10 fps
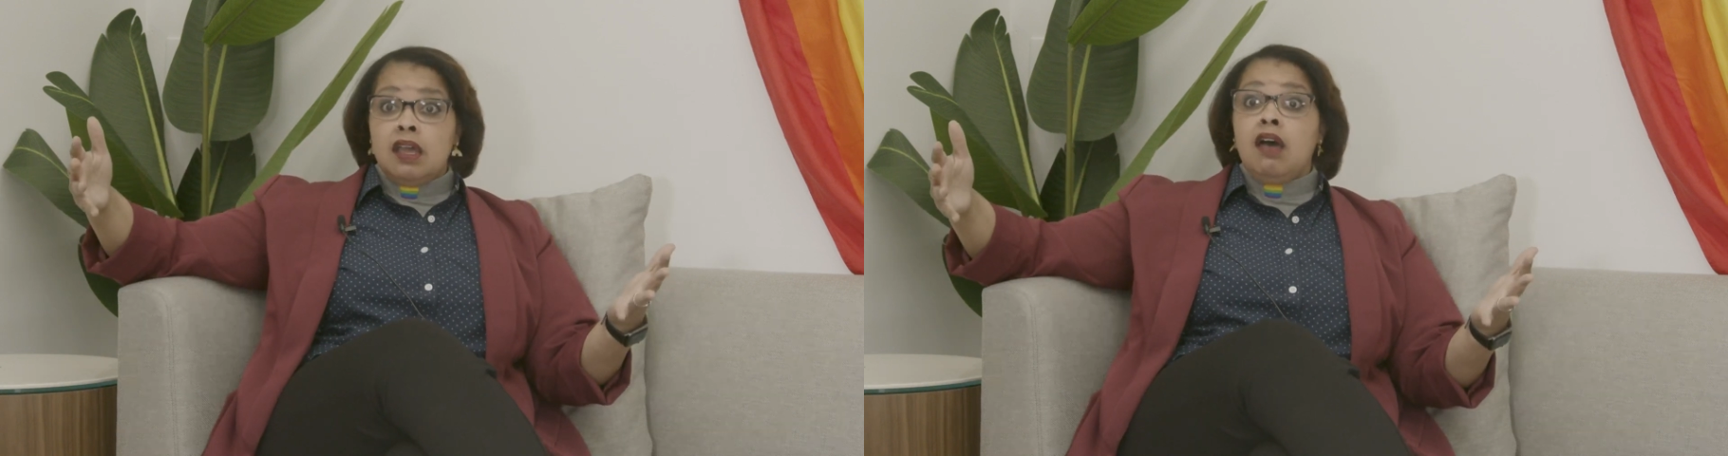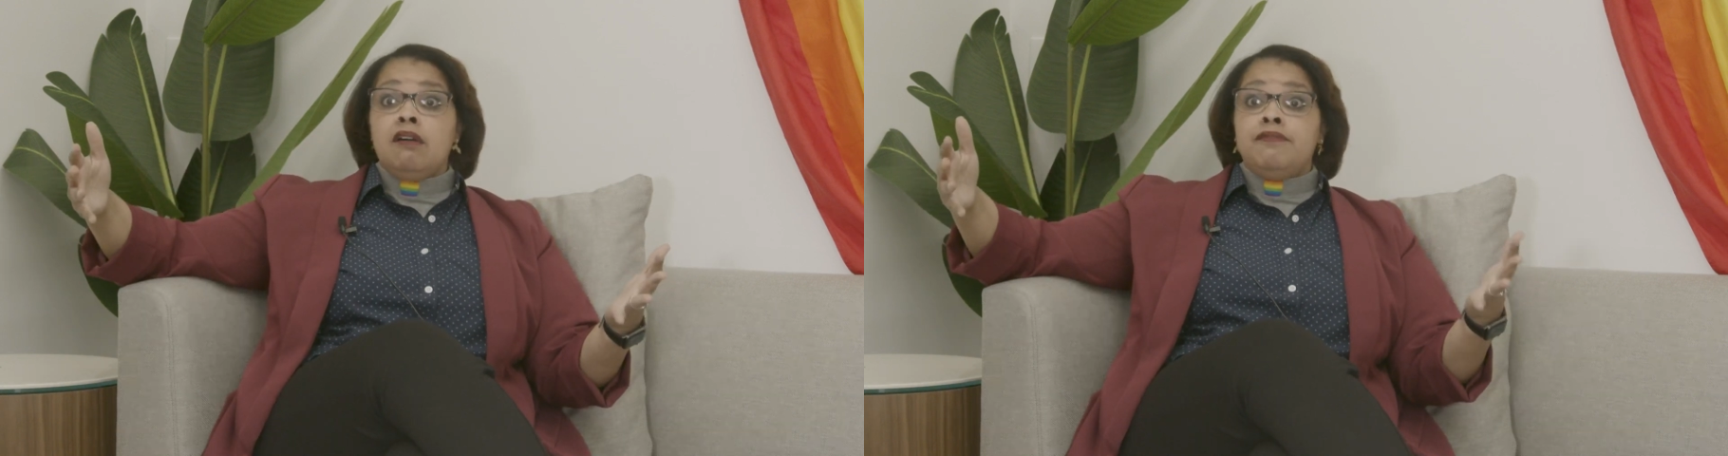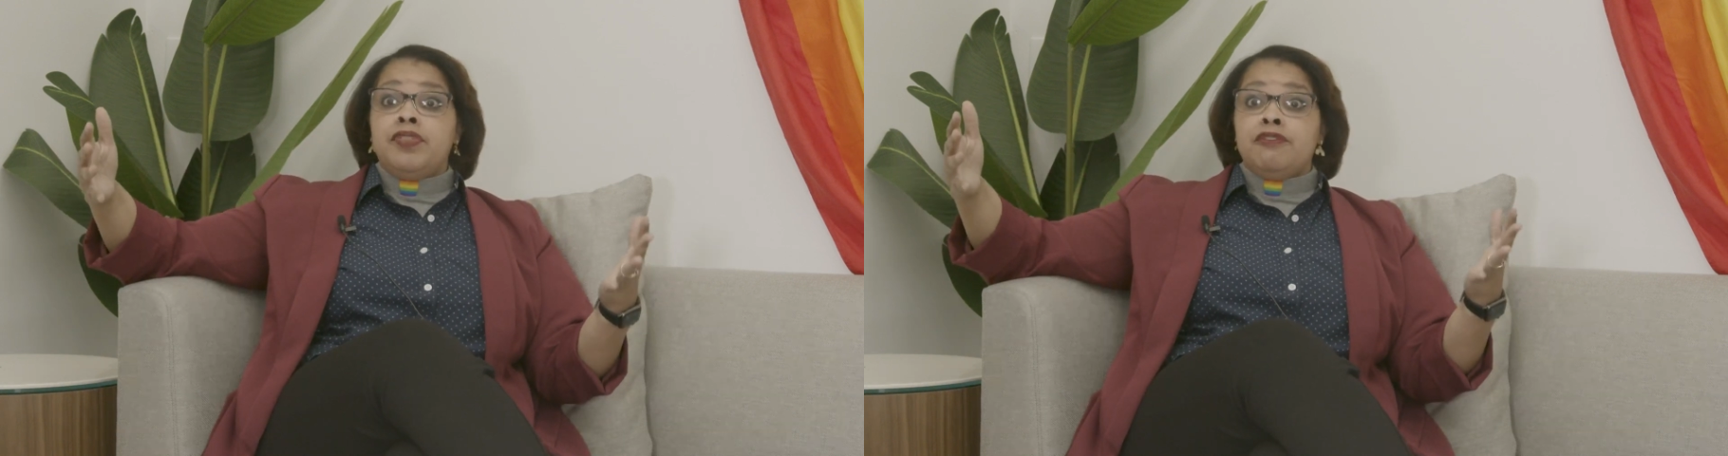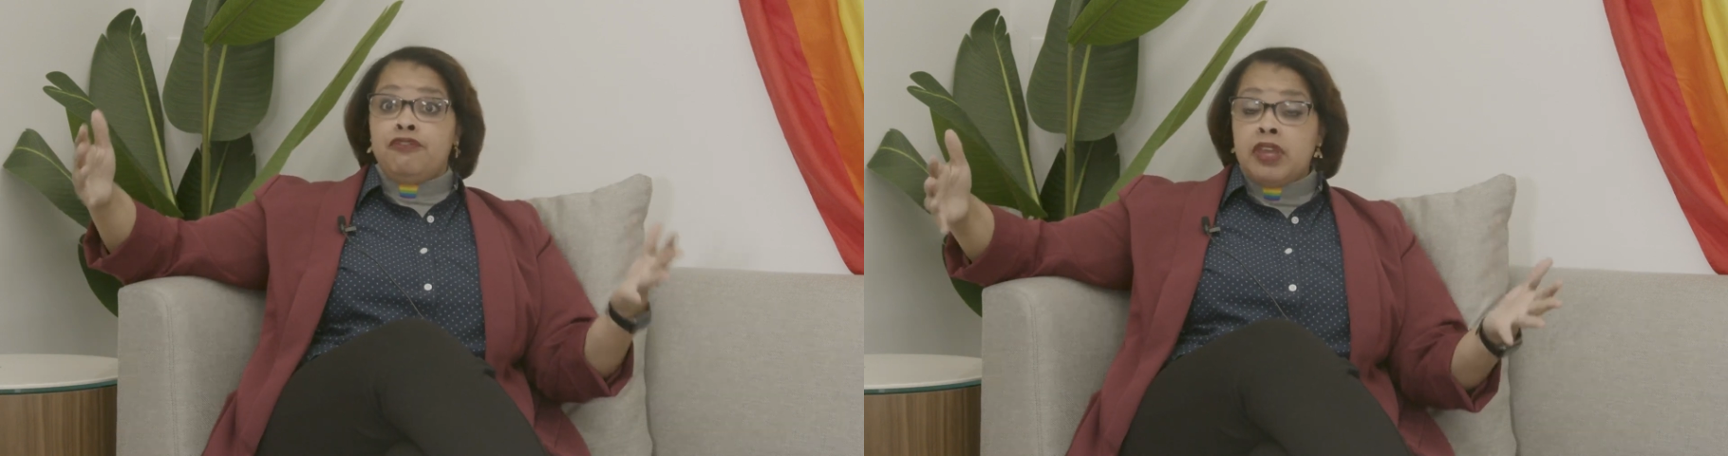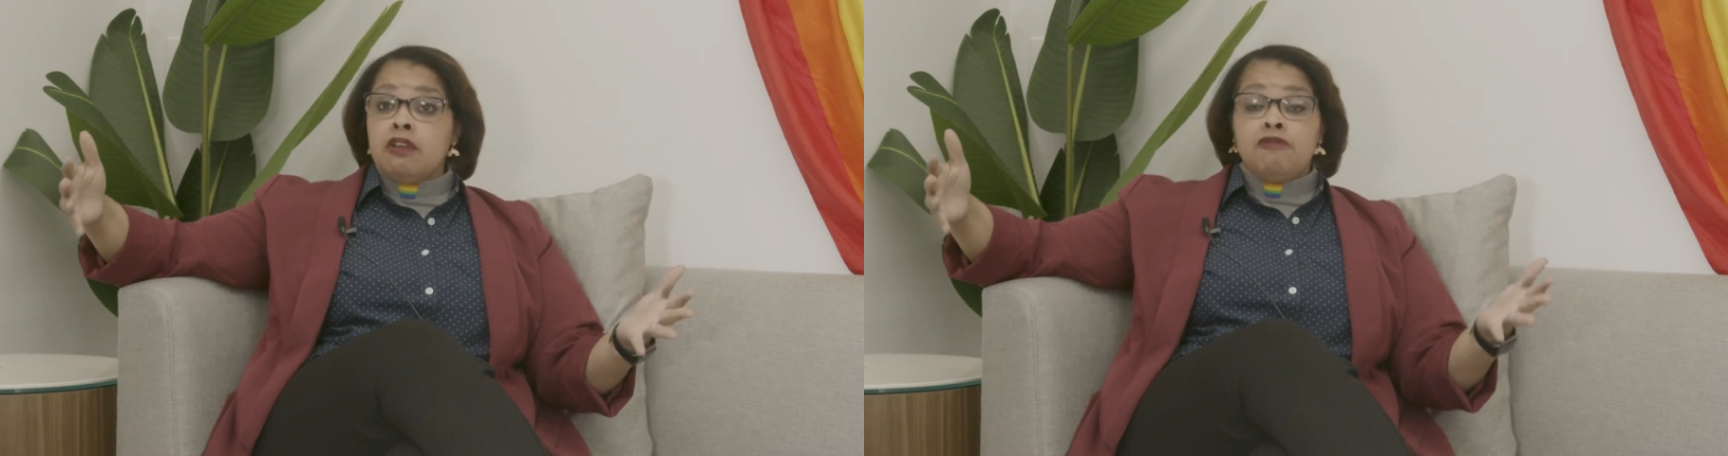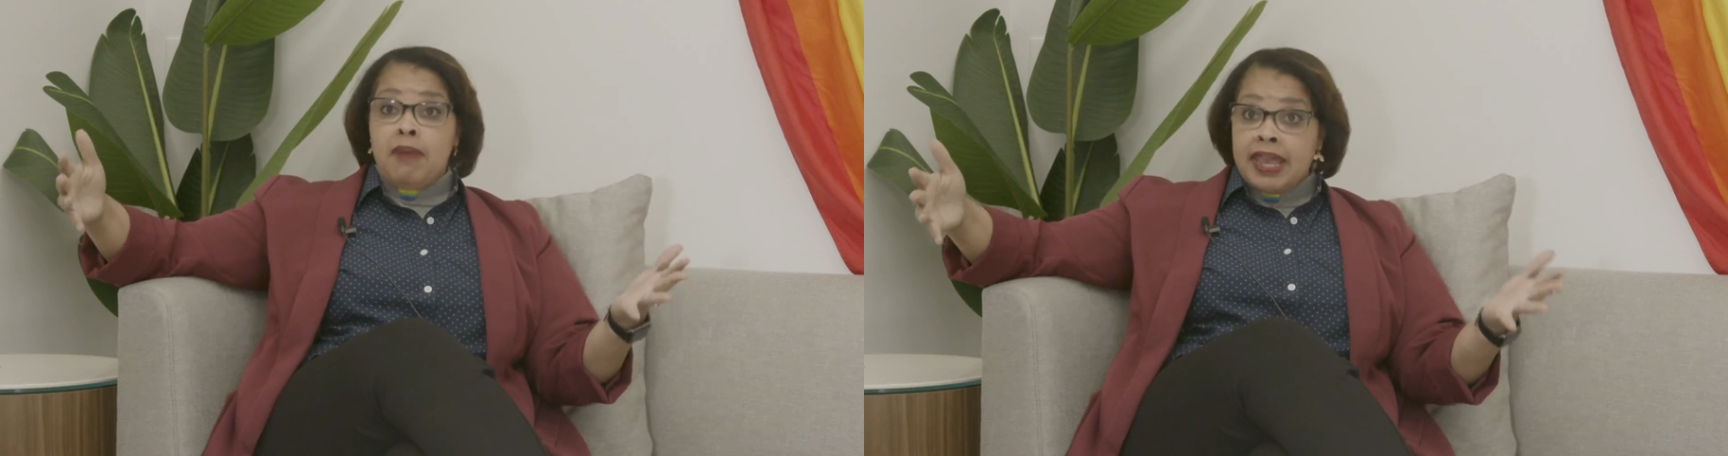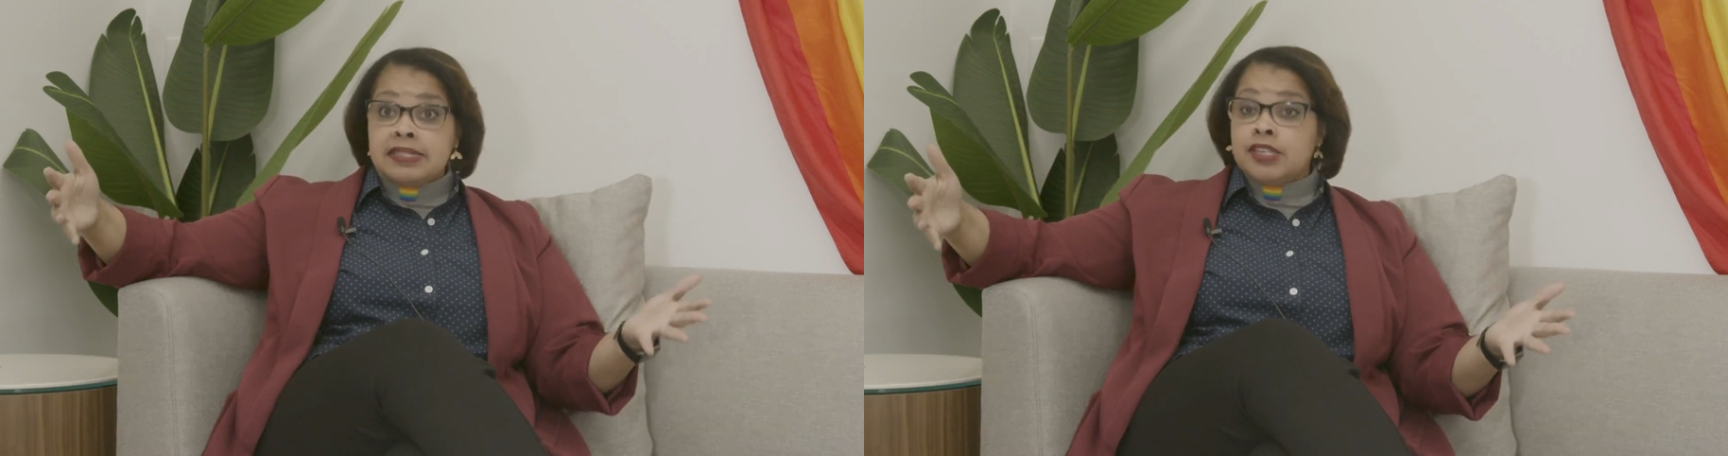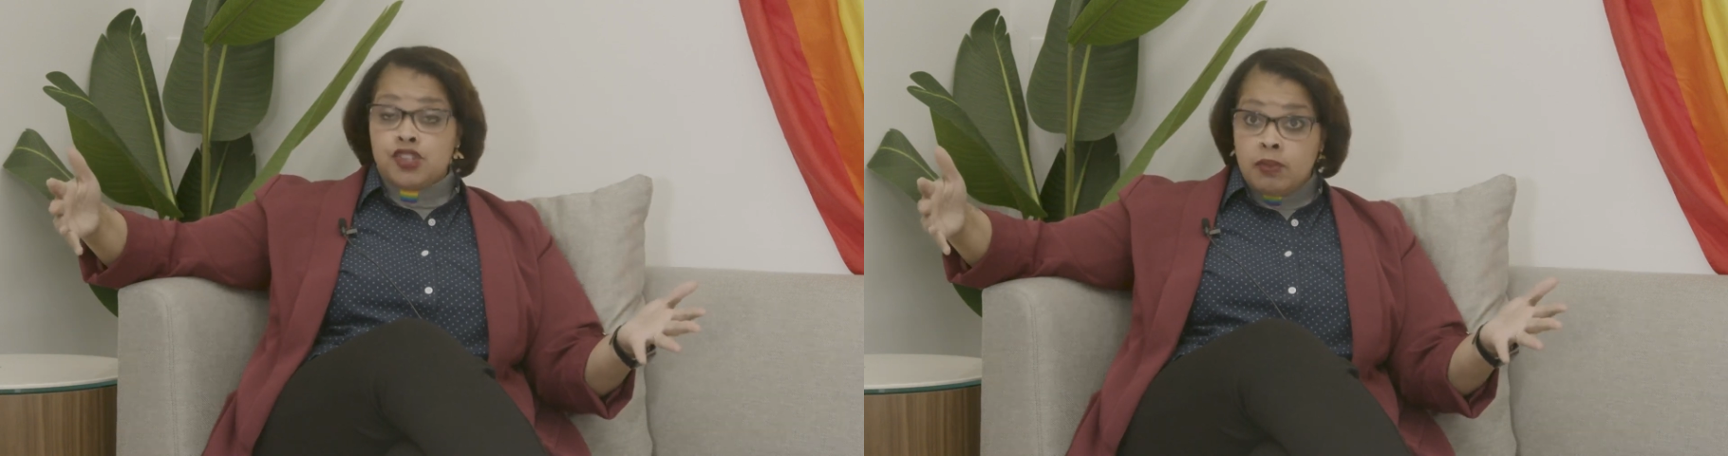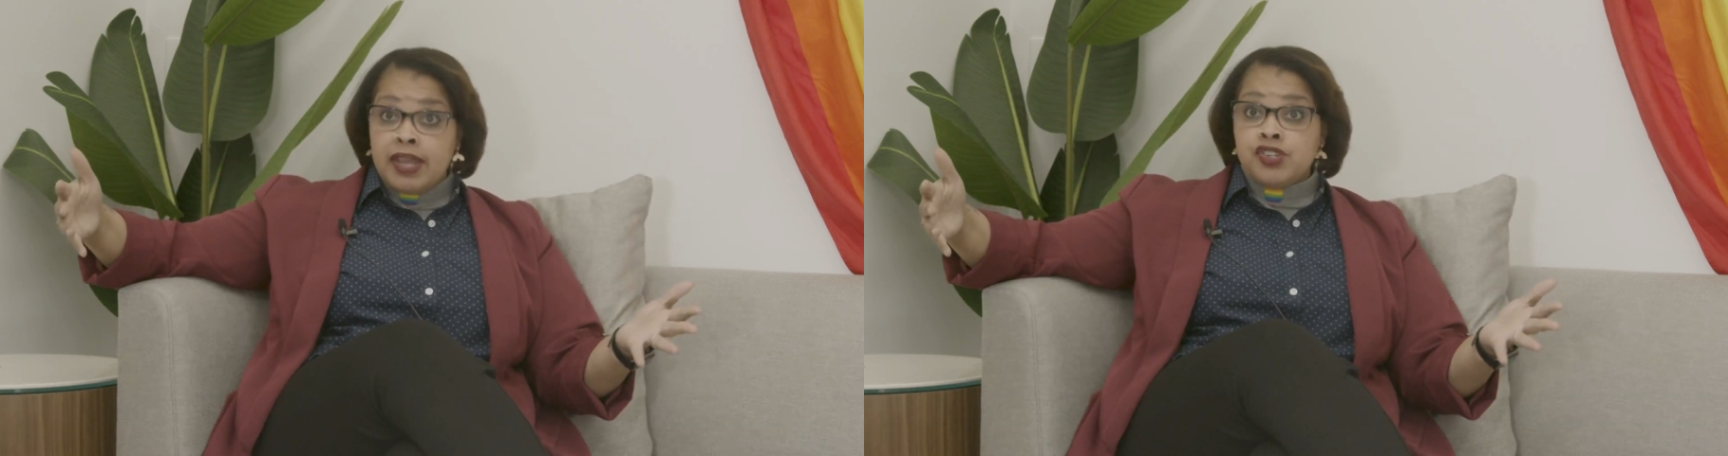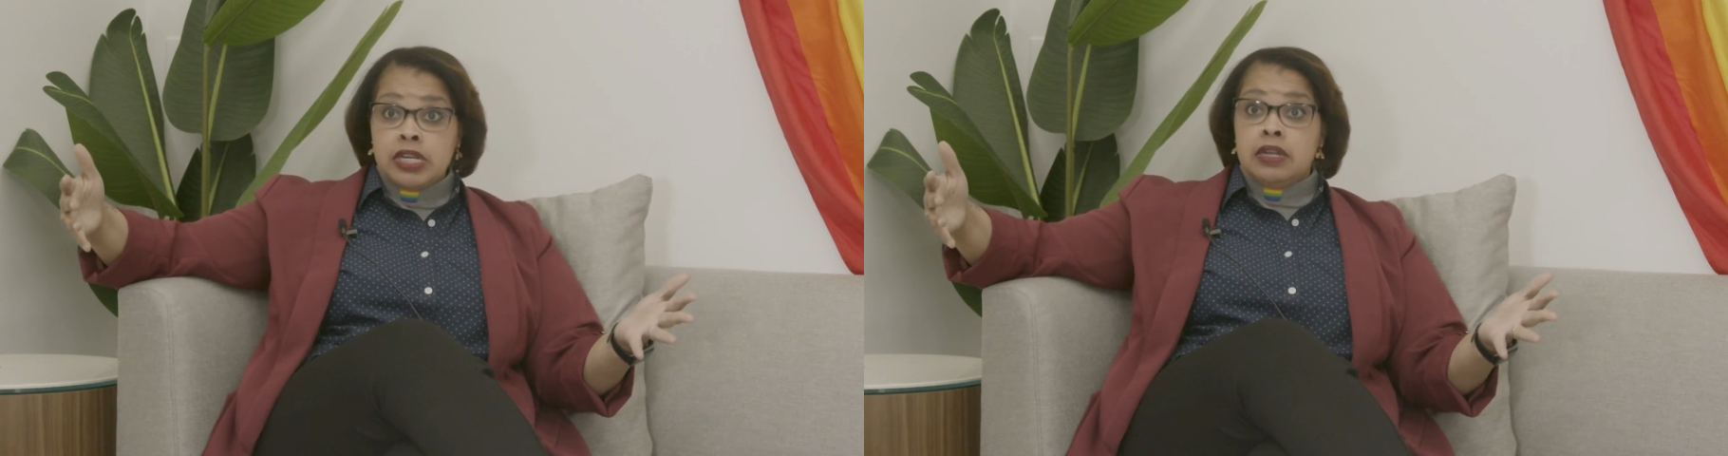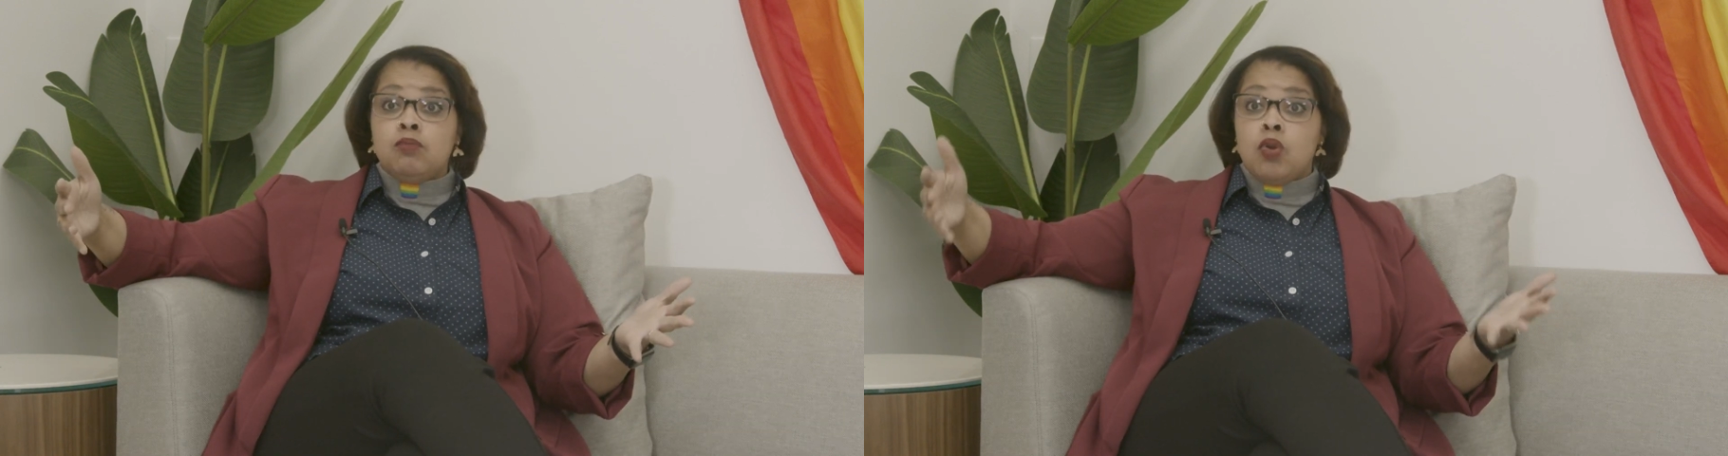of the fear of my situation